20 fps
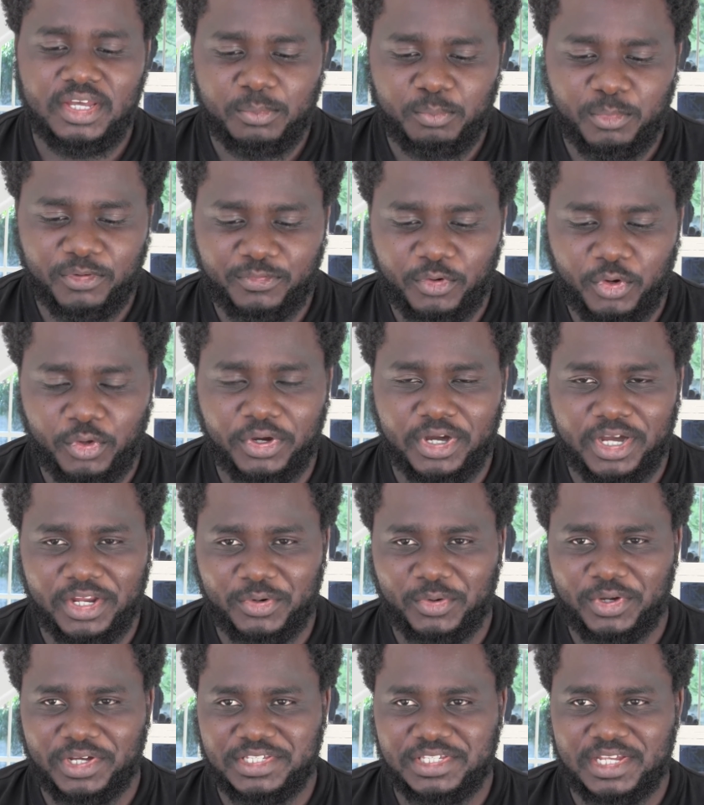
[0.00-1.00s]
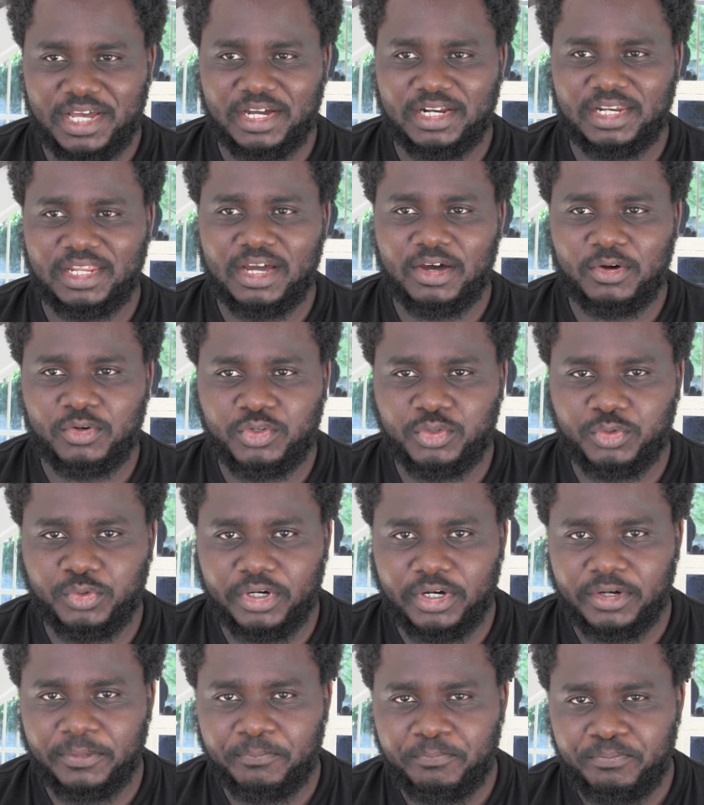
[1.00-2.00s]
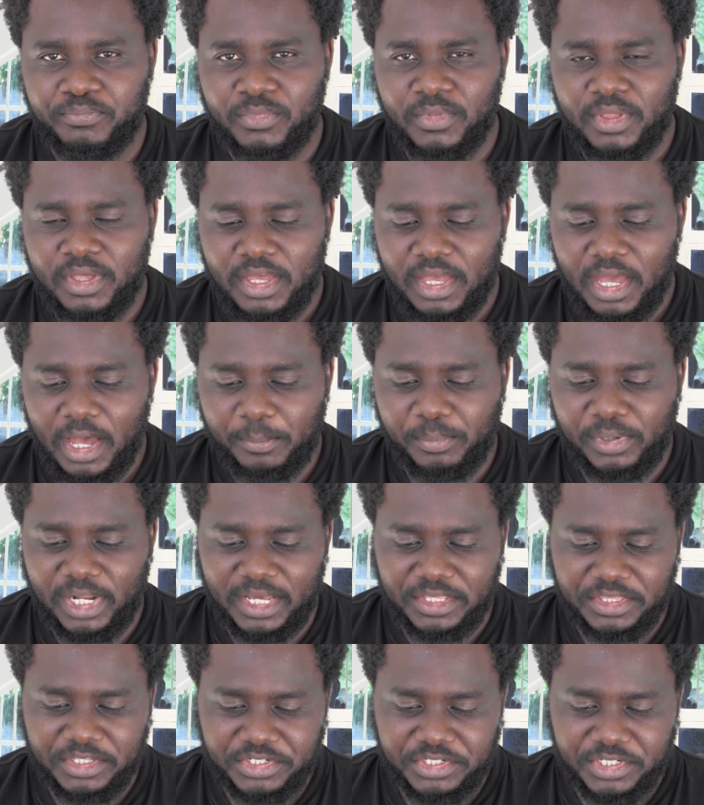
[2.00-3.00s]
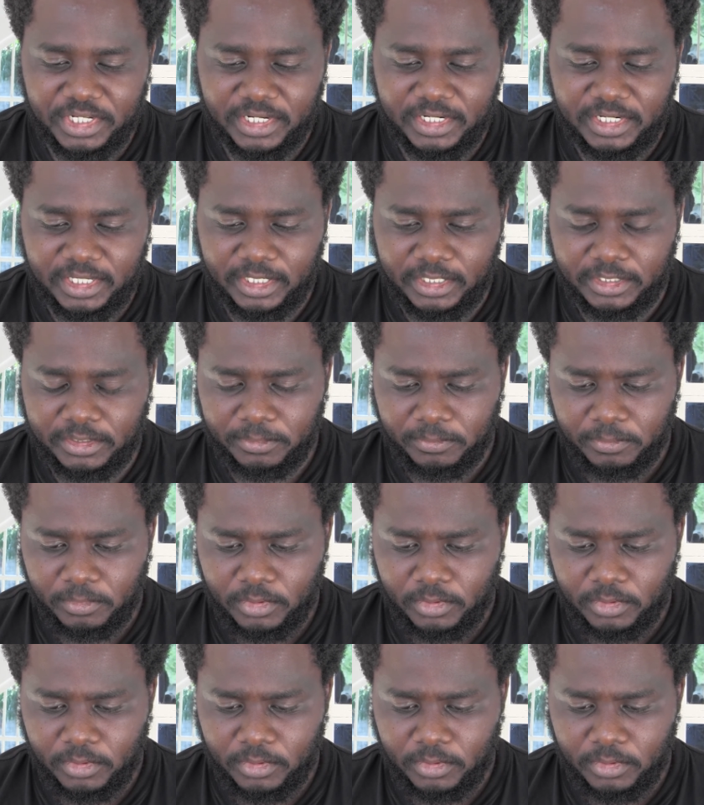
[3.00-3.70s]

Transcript: before you can know exactly how to apply this technique.